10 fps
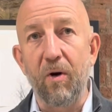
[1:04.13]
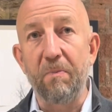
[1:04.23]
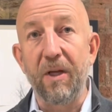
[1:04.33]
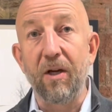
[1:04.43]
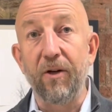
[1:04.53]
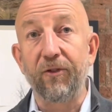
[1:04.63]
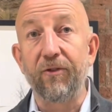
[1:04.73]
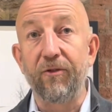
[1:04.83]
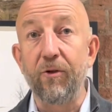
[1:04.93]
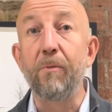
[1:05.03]
being asked to
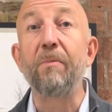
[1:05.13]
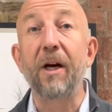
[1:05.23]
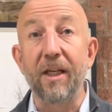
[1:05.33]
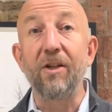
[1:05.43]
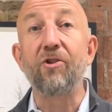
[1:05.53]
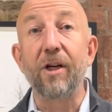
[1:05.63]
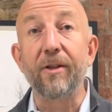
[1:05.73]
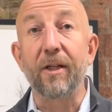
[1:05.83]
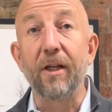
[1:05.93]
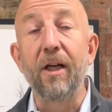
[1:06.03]
do by each
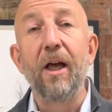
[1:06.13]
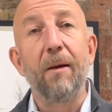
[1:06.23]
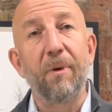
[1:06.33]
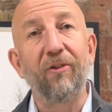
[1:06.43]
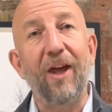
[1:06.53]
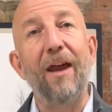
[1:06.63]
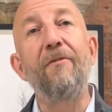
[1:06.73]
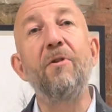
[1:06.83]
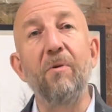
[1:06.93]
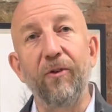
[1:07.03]
other, because
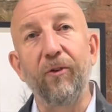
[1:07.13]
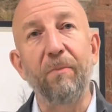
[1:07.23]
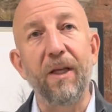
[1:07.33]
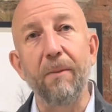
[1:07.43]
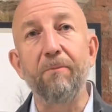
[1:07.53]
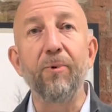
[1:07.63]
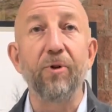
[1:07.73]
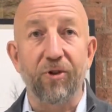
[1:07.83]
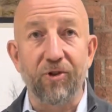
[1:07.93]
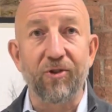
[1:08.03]
everyone's being
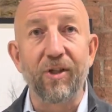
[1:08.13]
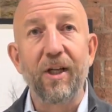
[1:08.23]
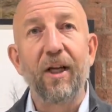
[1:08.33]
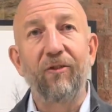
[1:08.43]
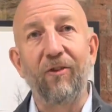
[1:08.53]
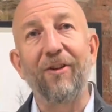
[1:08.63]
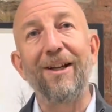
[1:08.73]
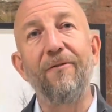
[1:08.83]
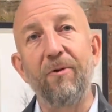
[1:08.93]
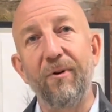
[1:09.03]
pushed to
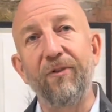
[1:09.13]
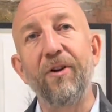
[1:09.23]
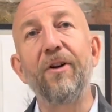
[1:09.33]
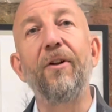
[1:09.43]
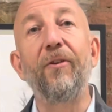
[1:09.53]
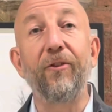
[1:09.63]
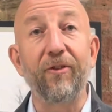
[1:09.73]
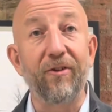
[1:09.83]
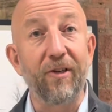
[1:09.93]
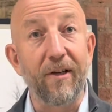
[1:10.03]
deliver returns,
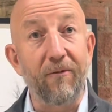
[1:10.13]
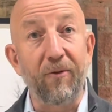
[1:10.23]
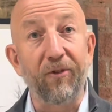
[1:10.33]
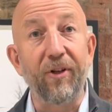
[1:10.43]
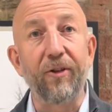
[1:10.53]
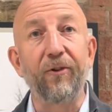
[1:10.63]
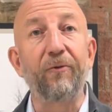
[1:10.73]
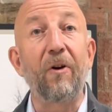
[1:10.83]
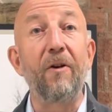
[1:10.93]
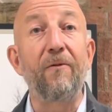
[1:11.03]
to deliver results
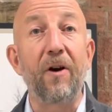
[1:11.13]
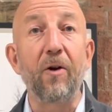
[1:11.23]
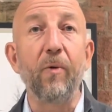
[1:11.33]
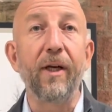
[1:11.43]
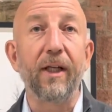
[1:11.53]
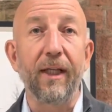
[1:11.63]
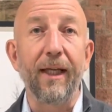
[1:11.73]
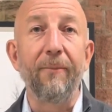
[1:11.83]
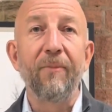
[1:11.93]
very, very quickly.